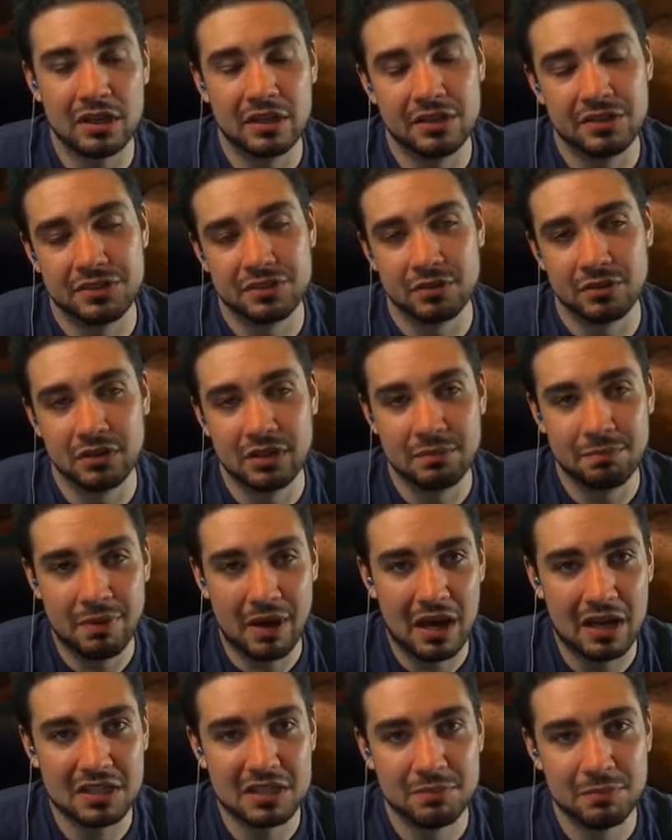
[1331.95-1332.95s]
It is certainly
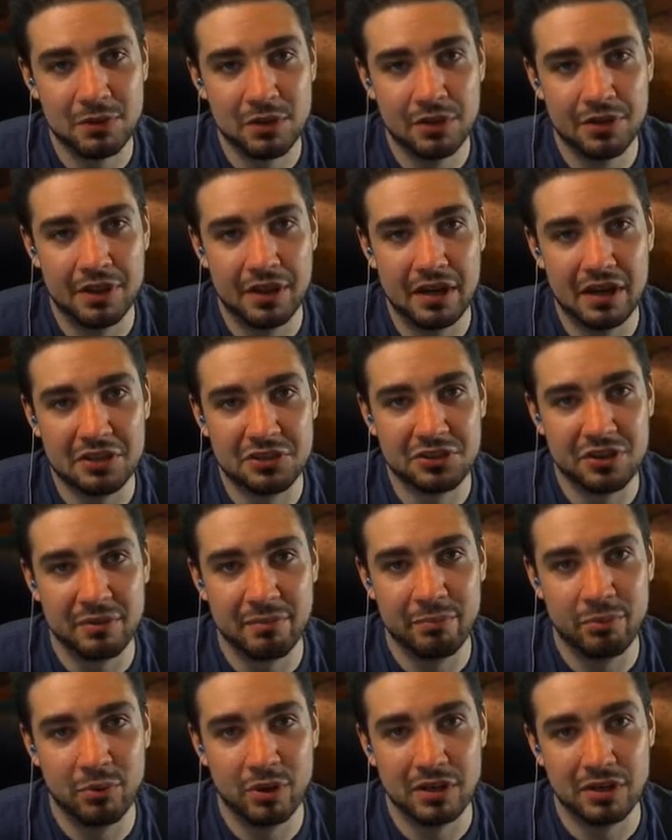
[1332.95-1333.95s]
possible that at
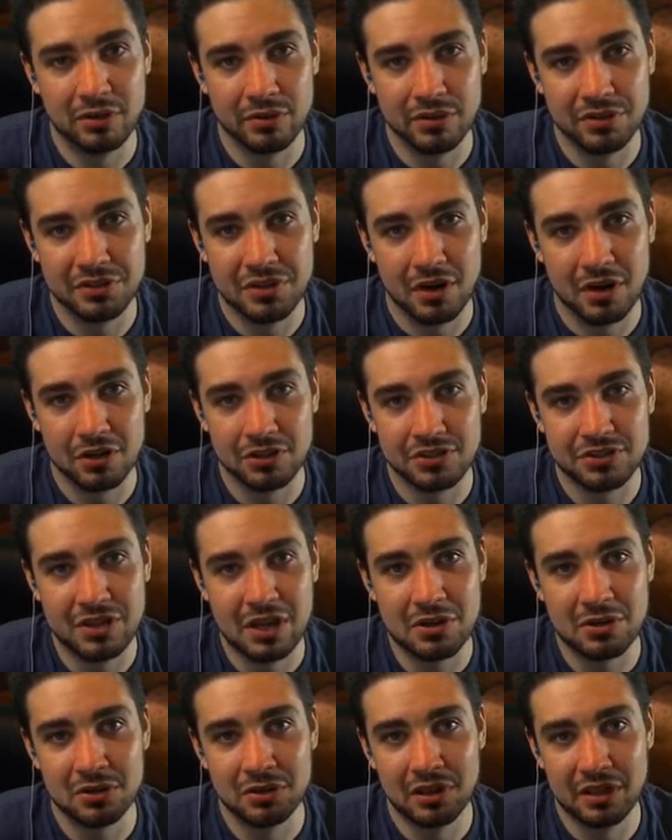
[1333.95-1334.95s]
some point during this card
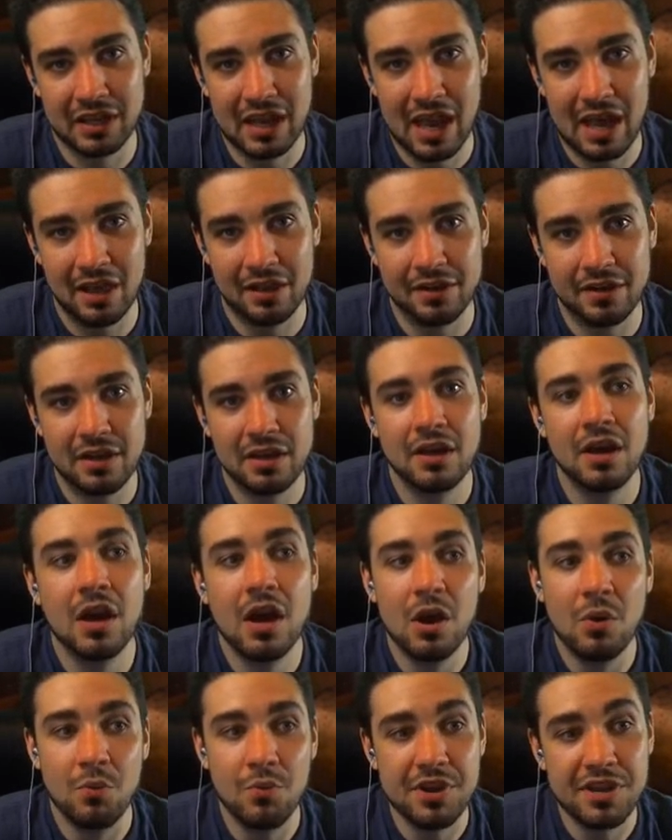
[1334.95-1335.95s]
standard legality,
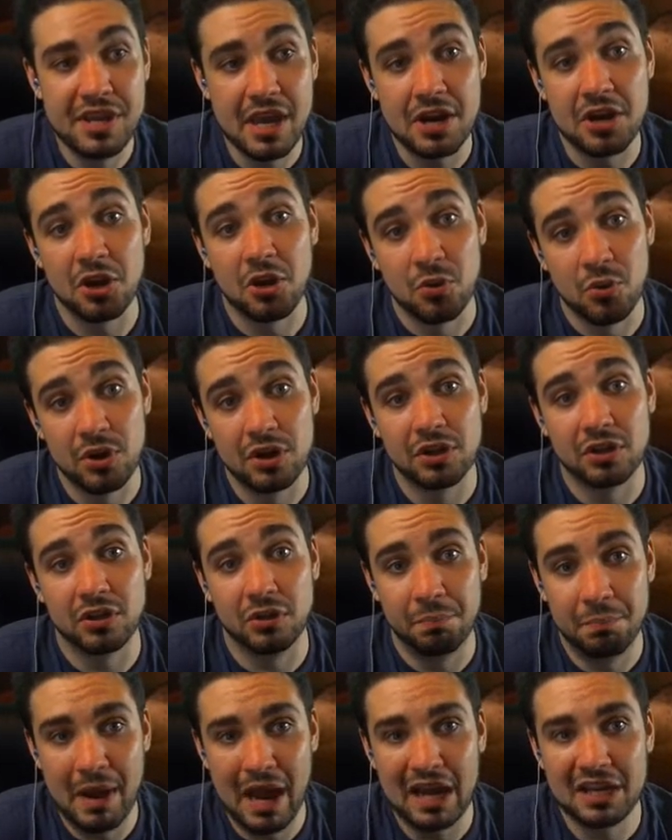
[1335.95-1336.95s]
we get a
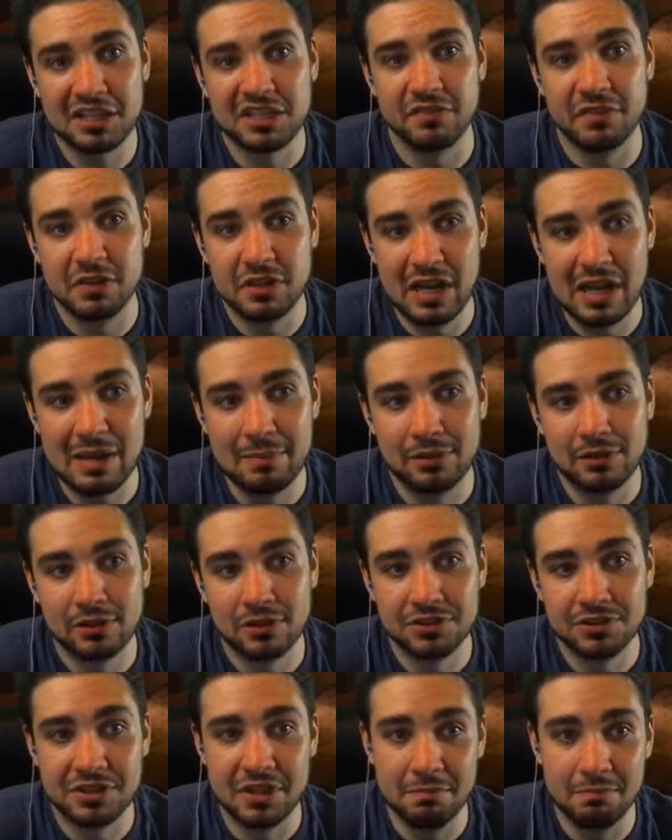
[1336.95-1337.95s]
critical mass of
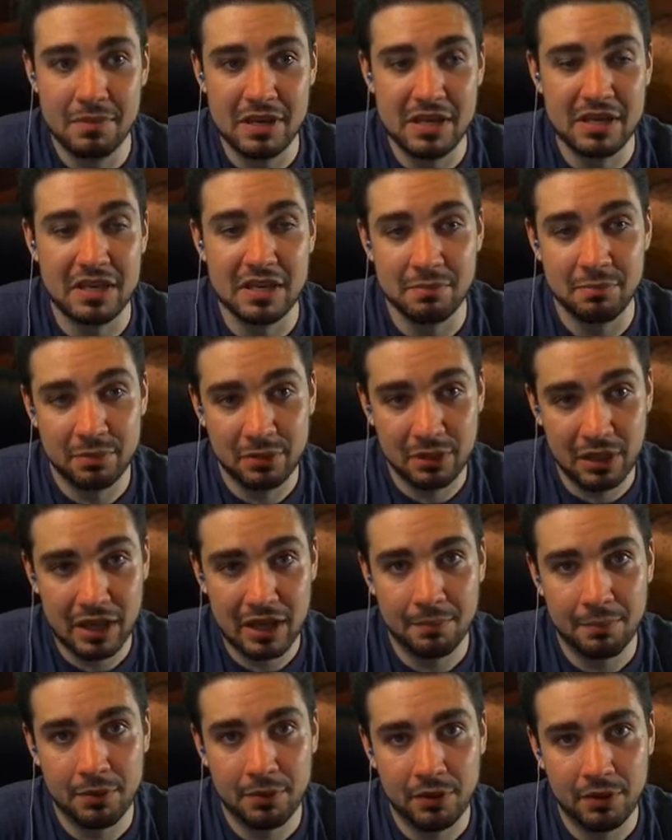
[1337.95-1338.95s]
enablers that make it
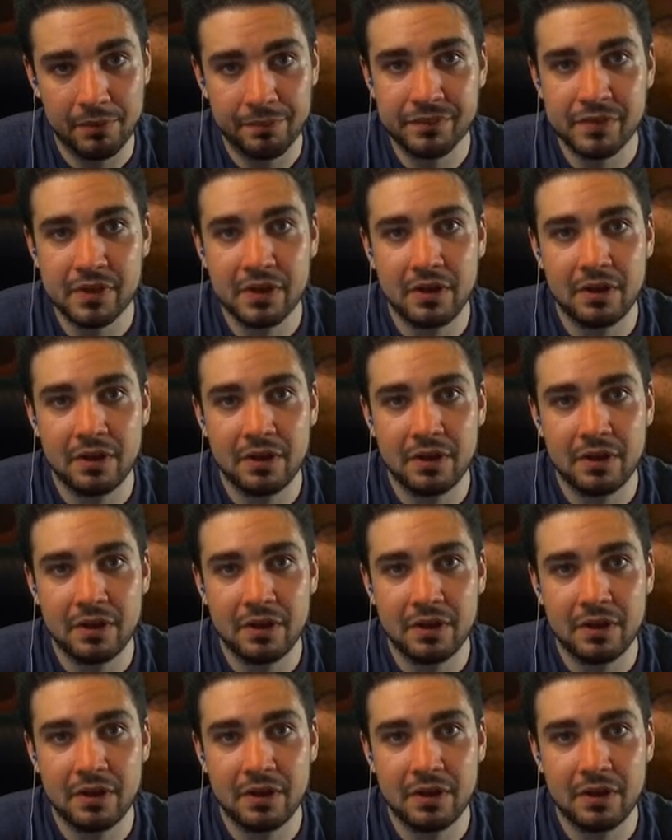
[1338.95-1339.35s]
playable,